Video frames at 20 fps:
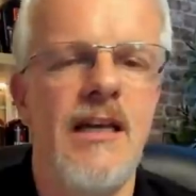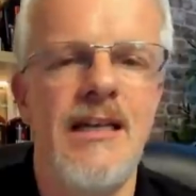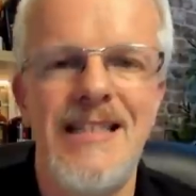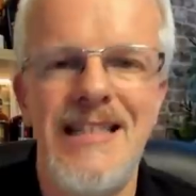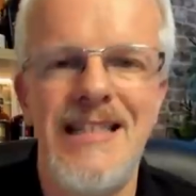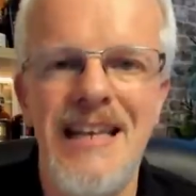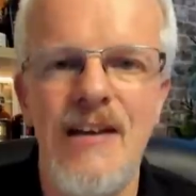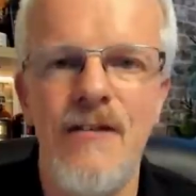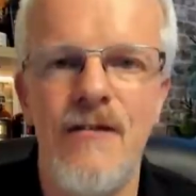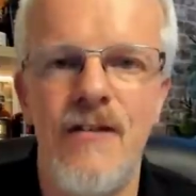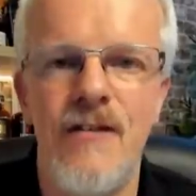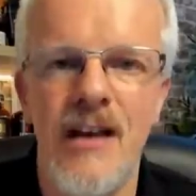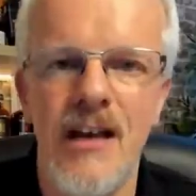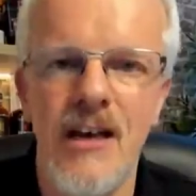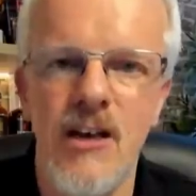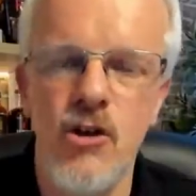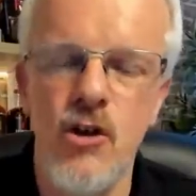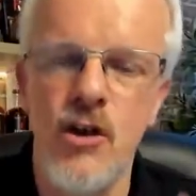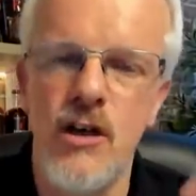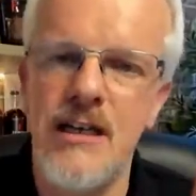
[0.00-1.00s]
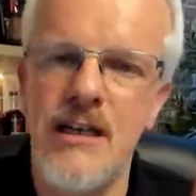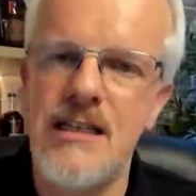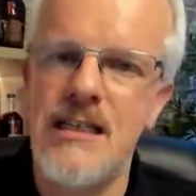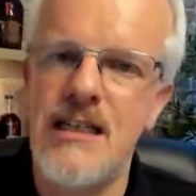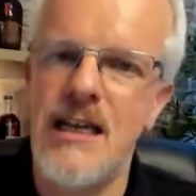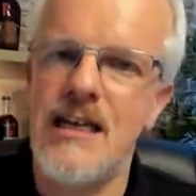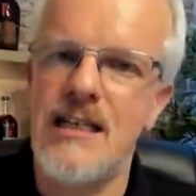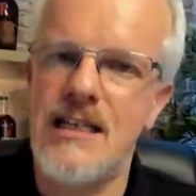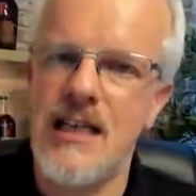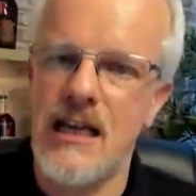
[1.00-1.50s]
Steve, you're in the
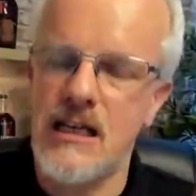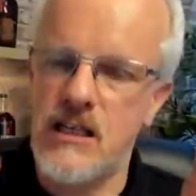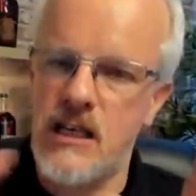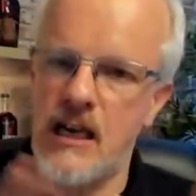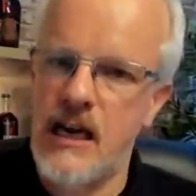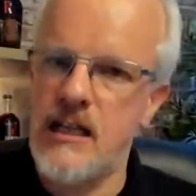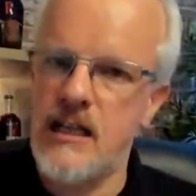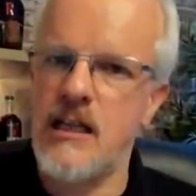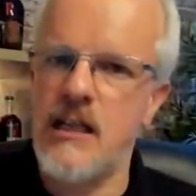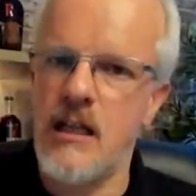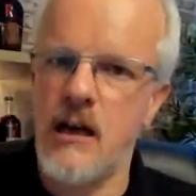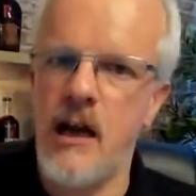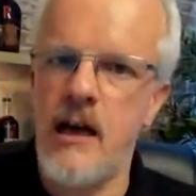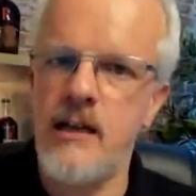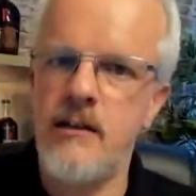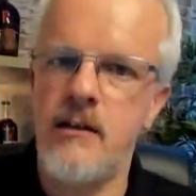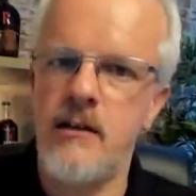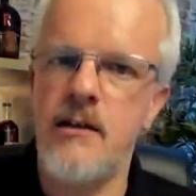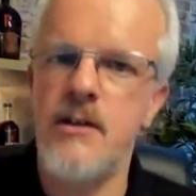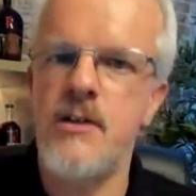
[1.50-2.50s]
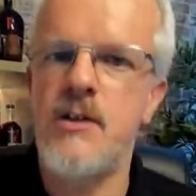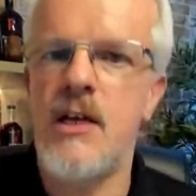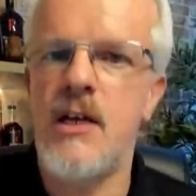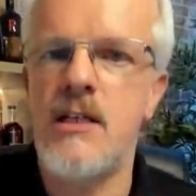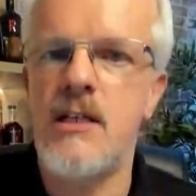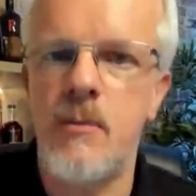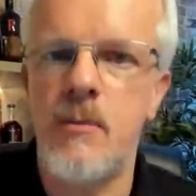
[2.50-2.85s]
States. That's great that they're landing in the States.